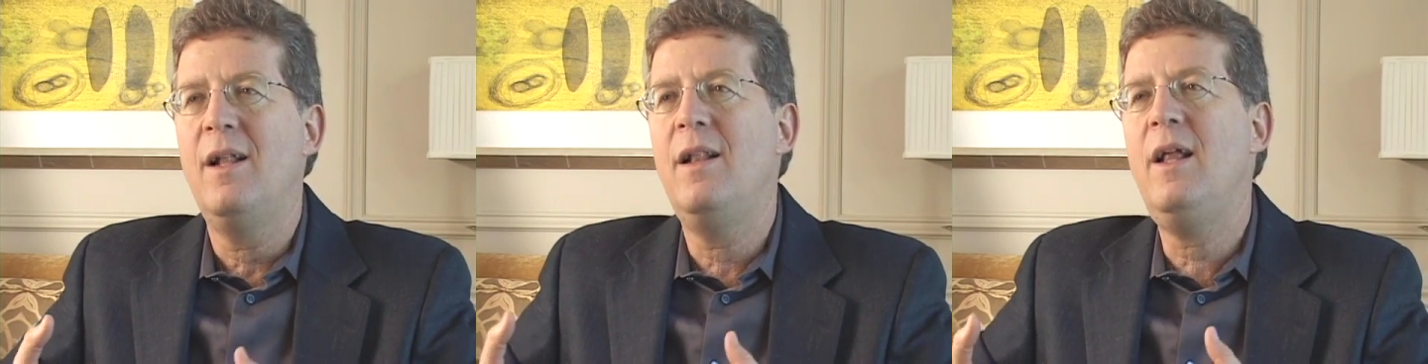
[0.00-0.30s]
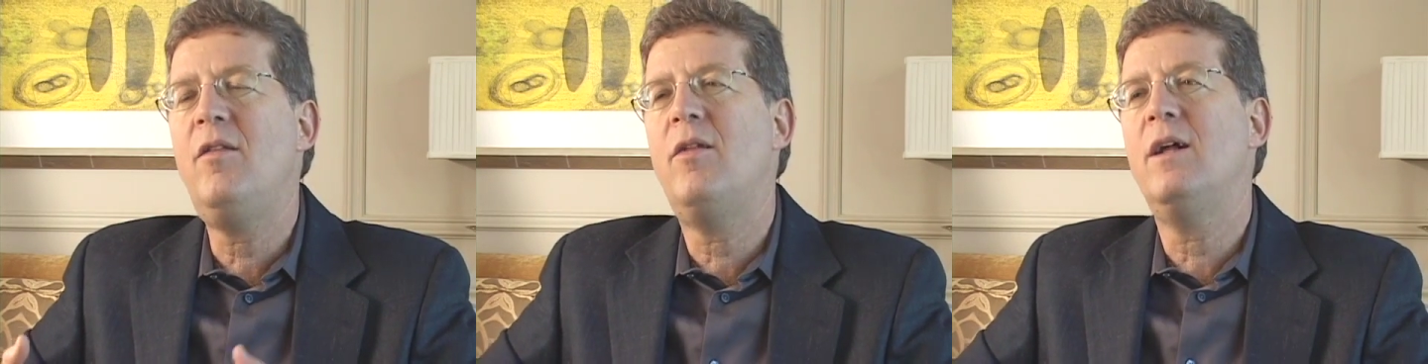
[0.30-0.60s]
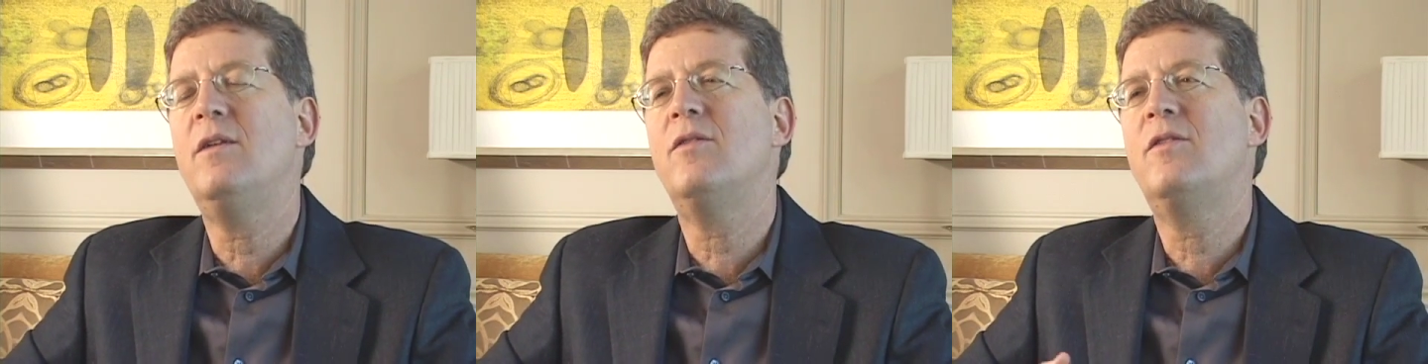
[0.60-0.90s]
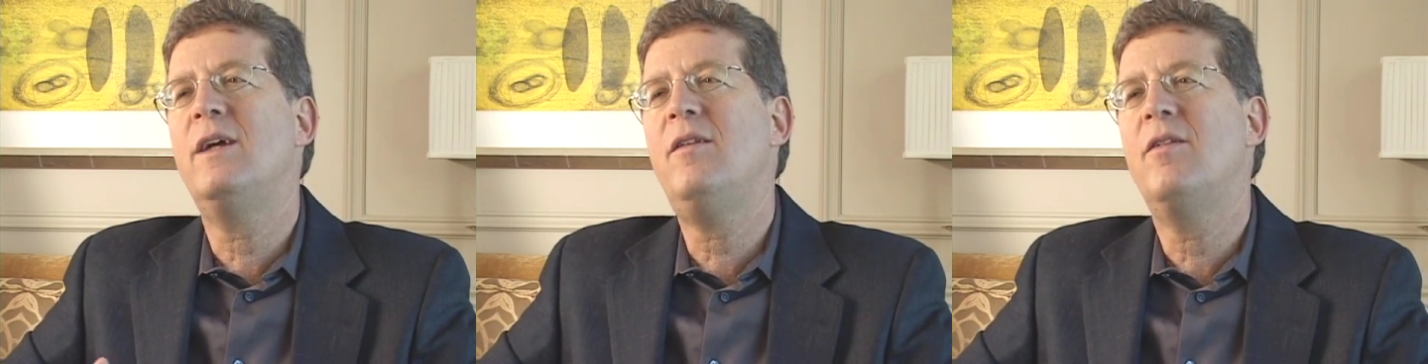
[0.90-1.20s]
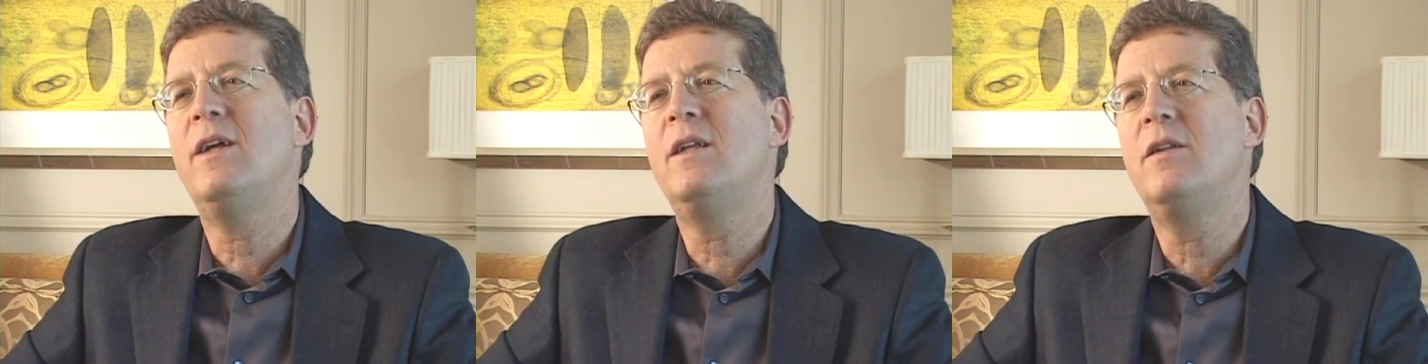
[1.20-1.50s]
let's
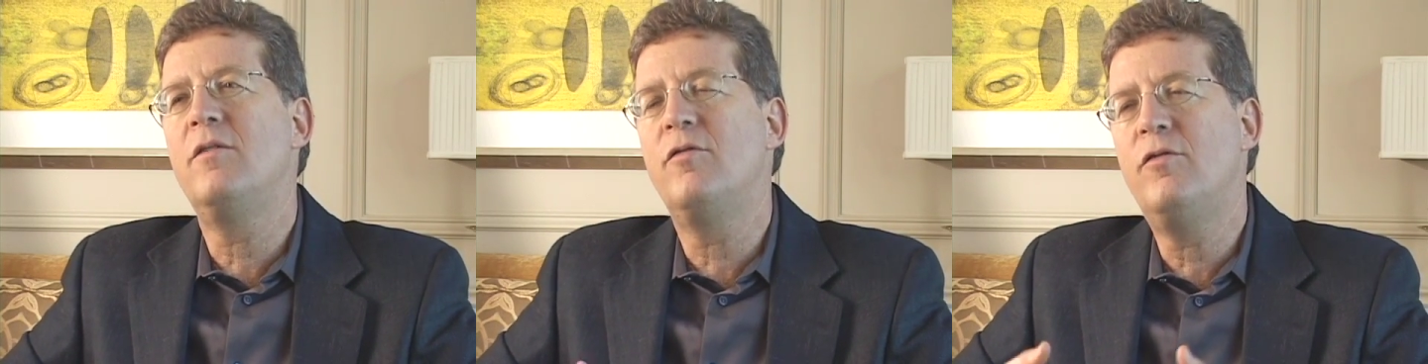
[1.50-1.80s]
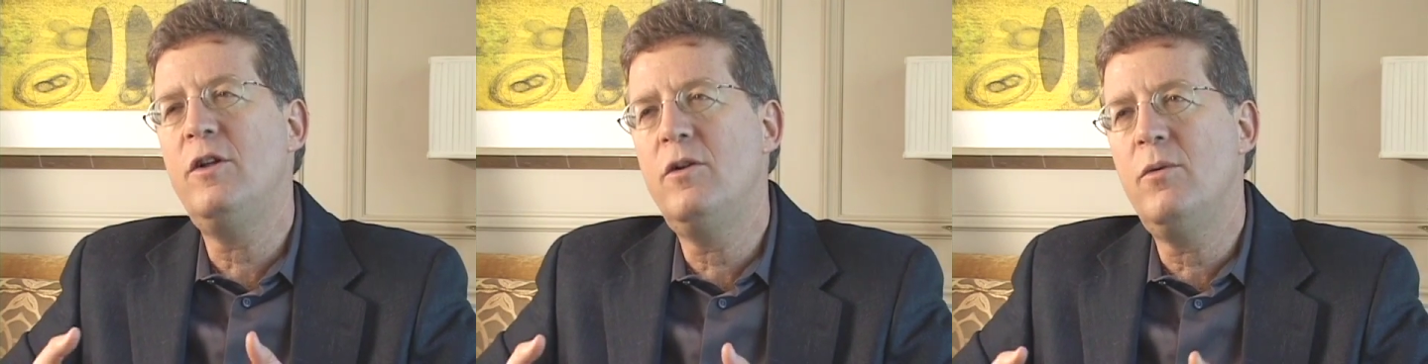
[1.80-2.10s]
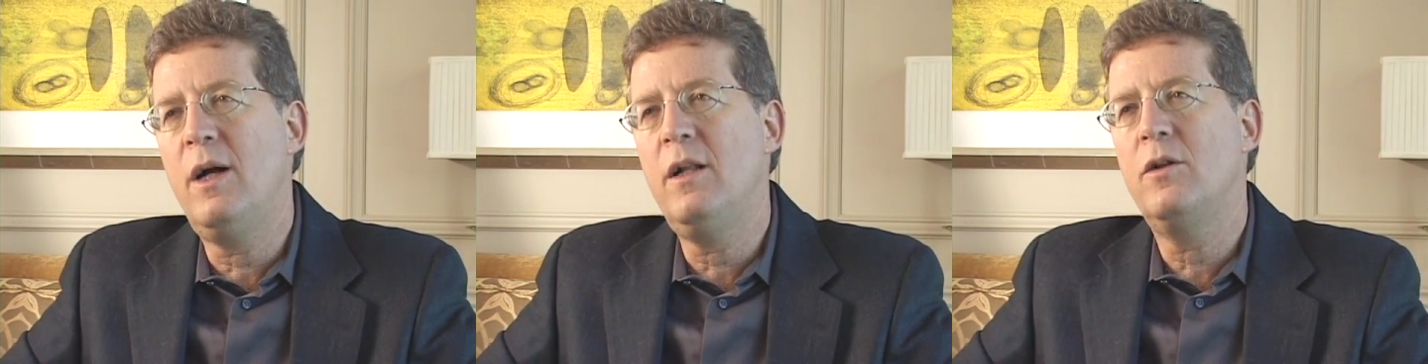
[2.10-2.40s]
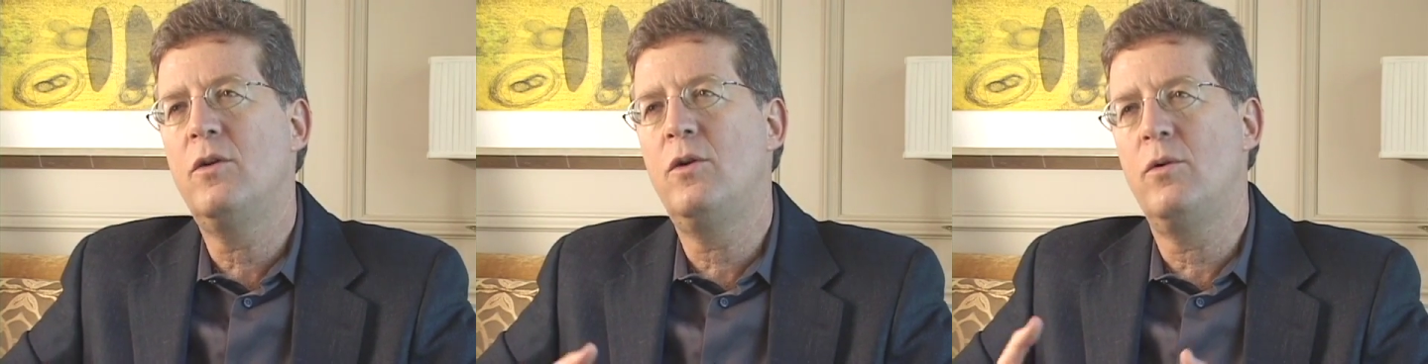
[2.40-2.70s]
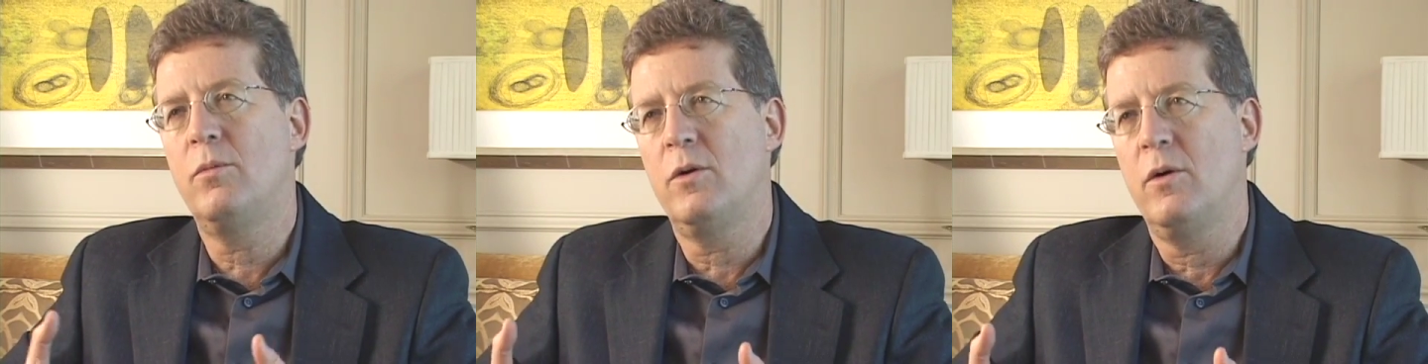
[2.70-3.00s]
understand the individual
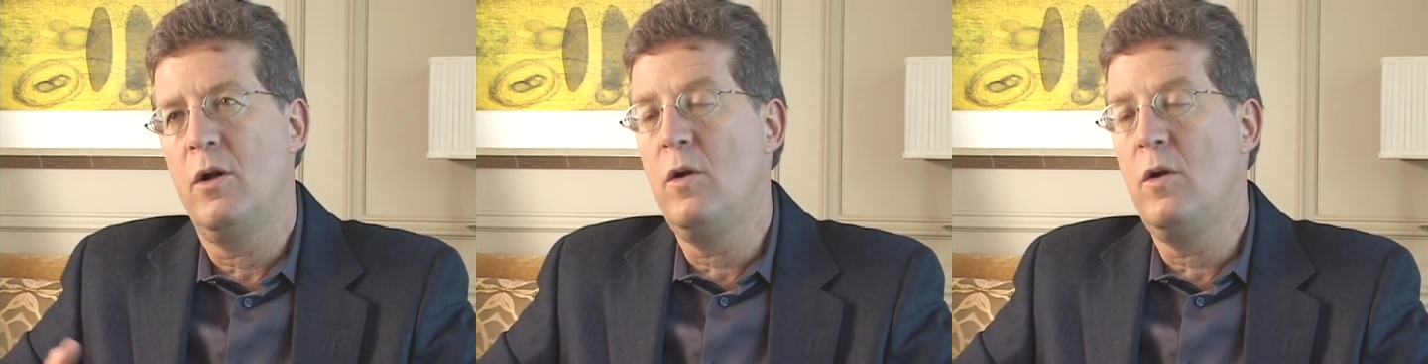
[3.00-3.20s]
tumor.